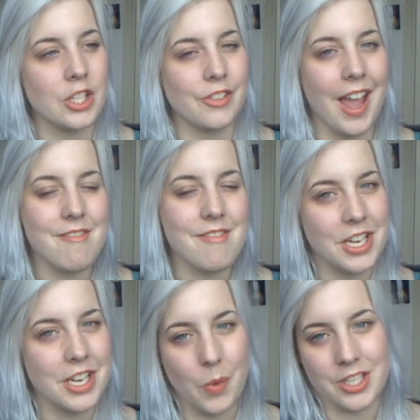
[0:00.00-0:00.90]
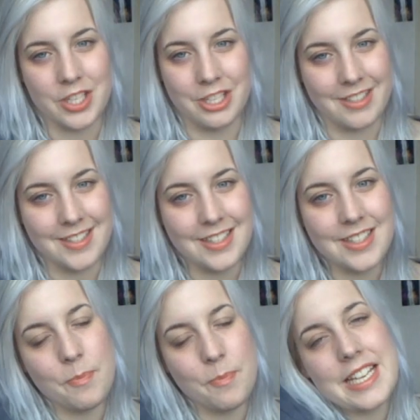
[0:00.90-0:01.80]
So if you have any questions,
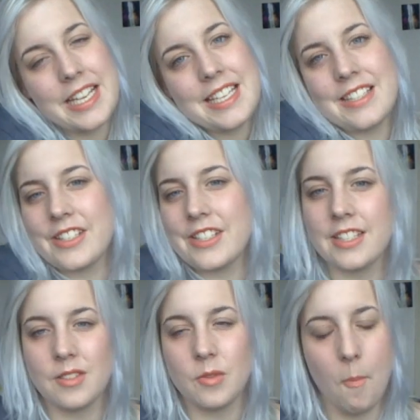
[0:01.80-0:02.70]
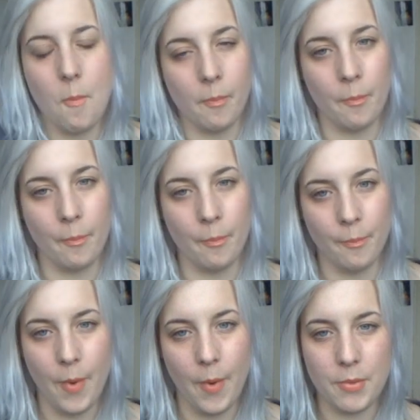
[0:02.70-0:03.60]
please just
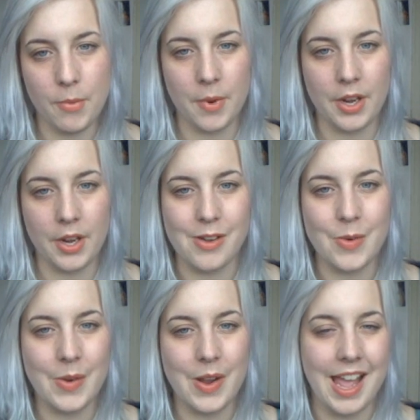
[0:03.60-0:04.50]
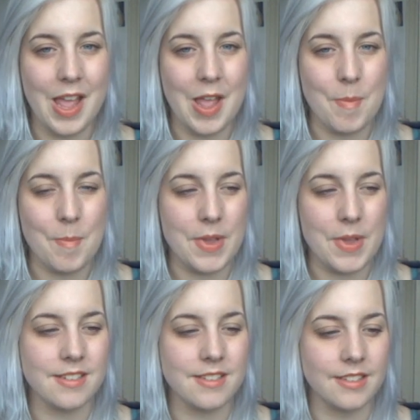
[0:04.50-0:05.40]
pop them below,
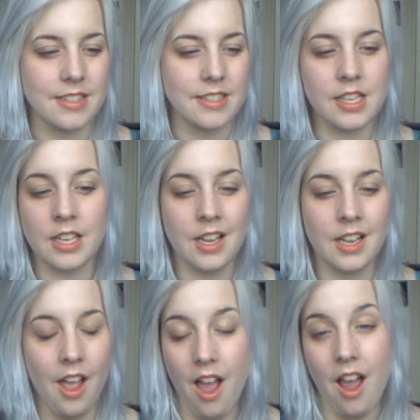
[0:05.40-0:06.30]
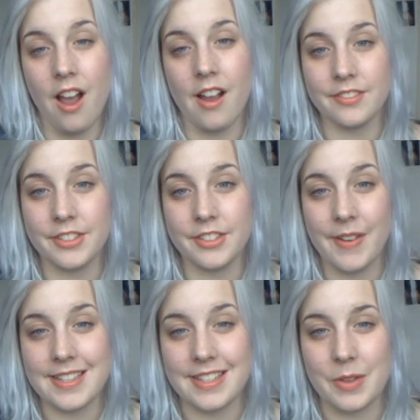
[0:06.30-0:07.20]
because I'd love to
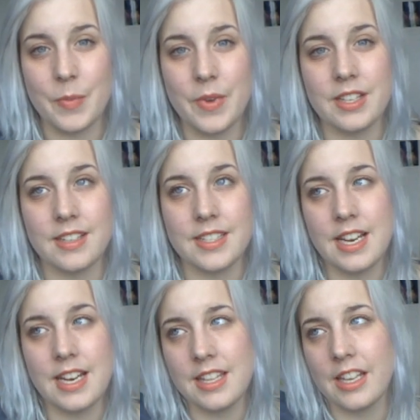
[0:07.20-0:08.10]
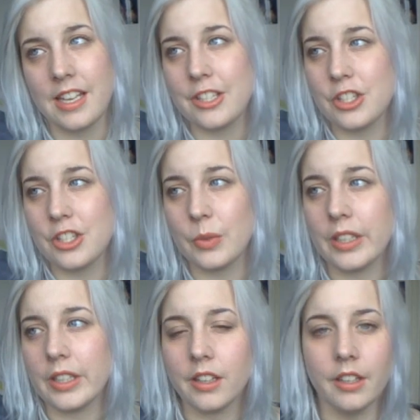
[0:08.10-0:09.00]
answer them, whether that's anything to do with